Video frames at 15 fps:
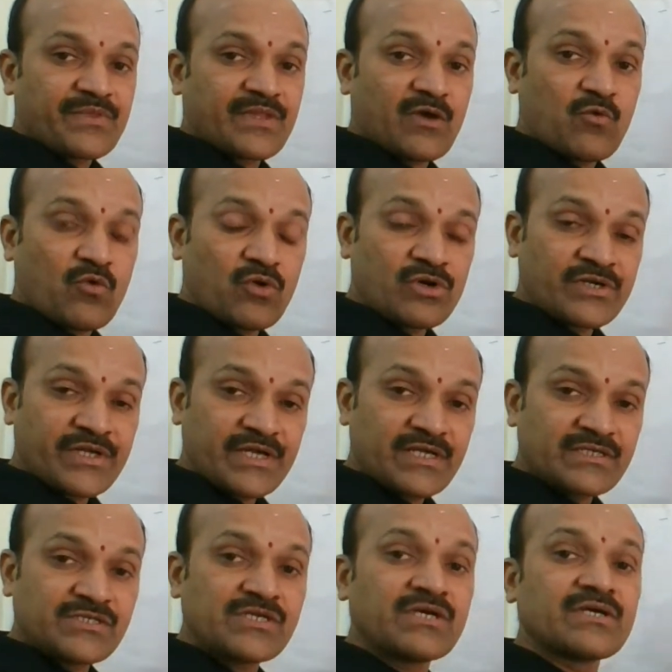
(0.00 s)
The
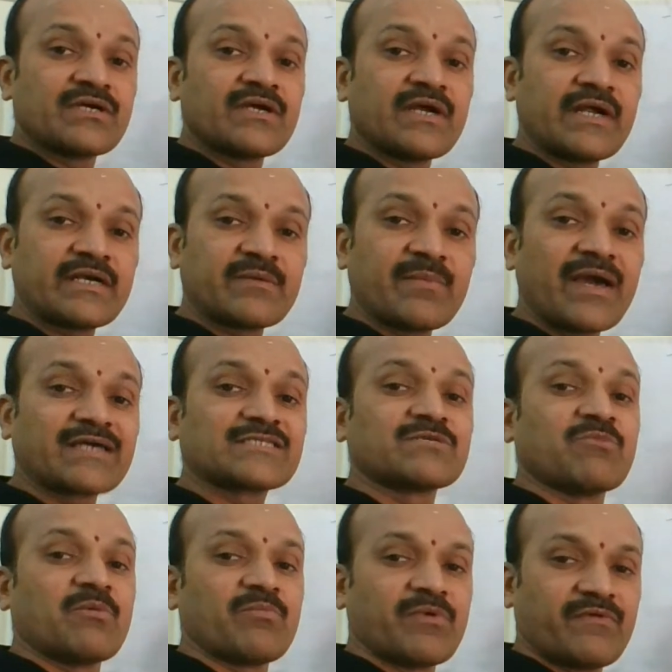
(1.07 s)
voltage at
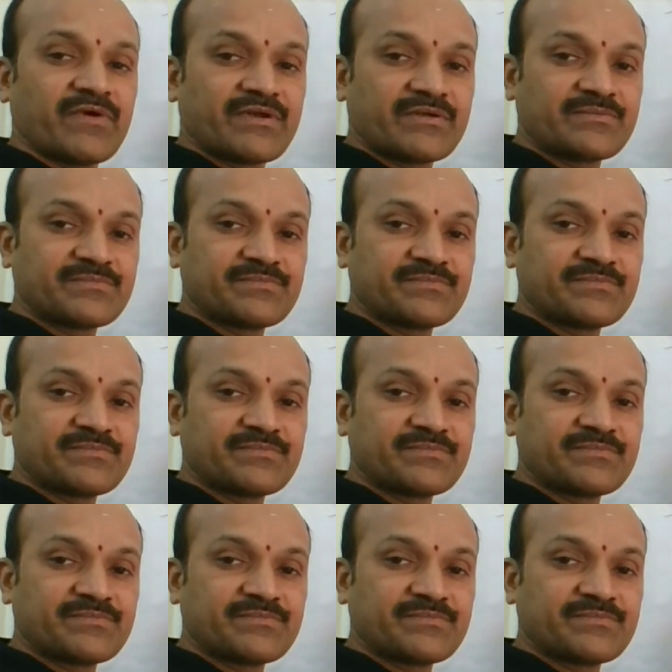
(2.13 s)
maximum power.